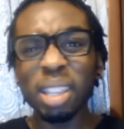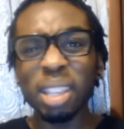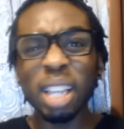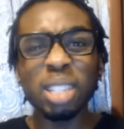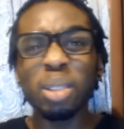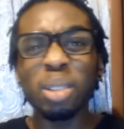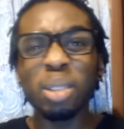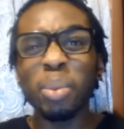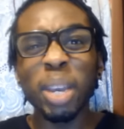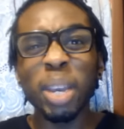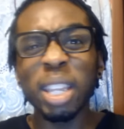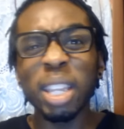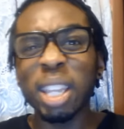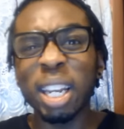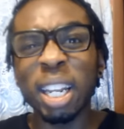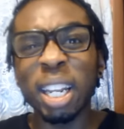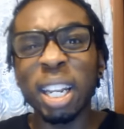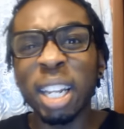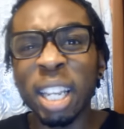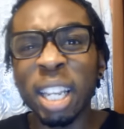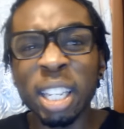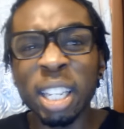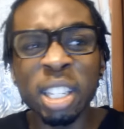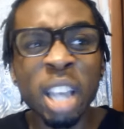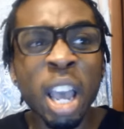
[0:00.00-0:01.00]
that's the way that
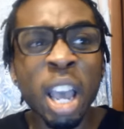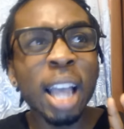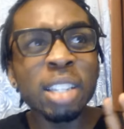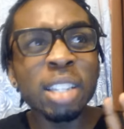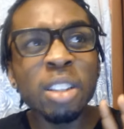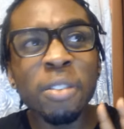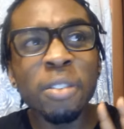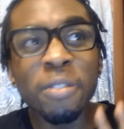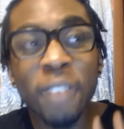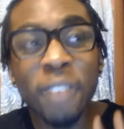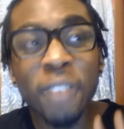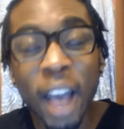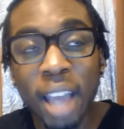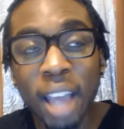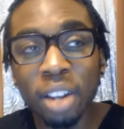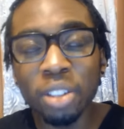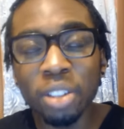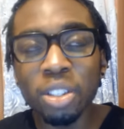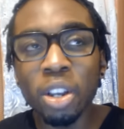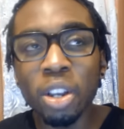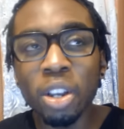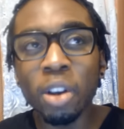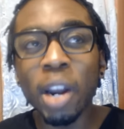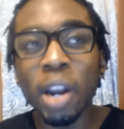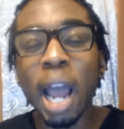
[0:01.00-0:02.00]
it is. As a
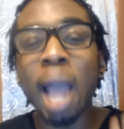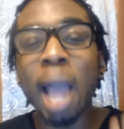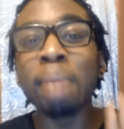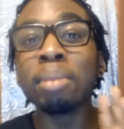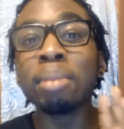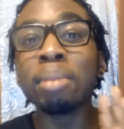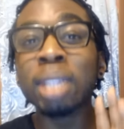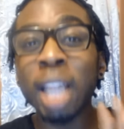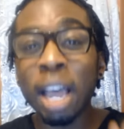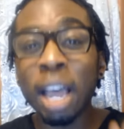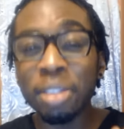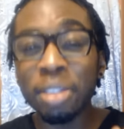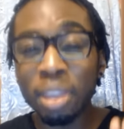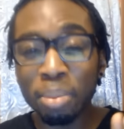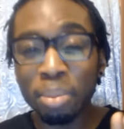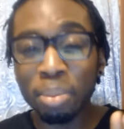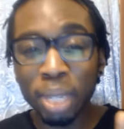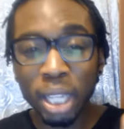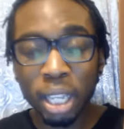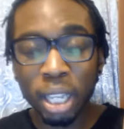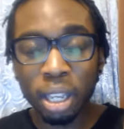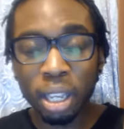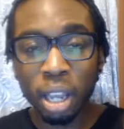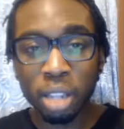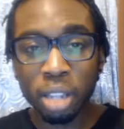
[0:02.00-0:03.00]
final note, I'm glad that
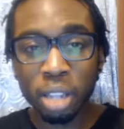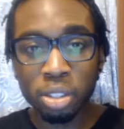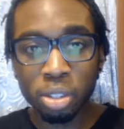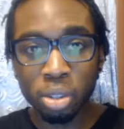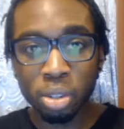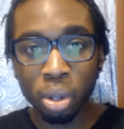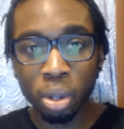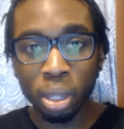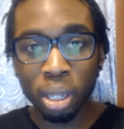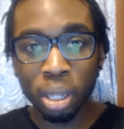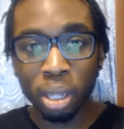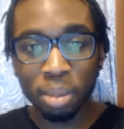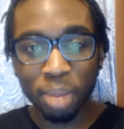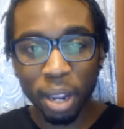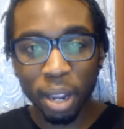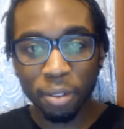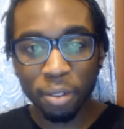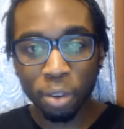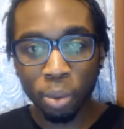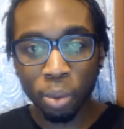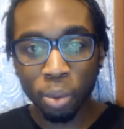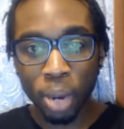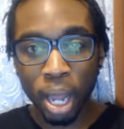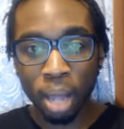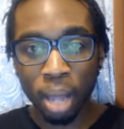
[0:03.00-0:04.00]
Malik got stolen
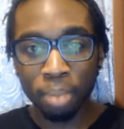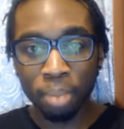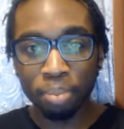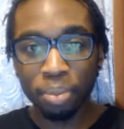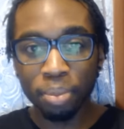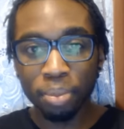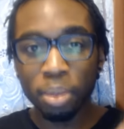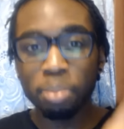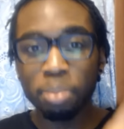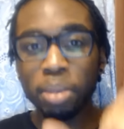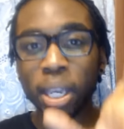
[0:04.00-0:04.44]
by Pharrell,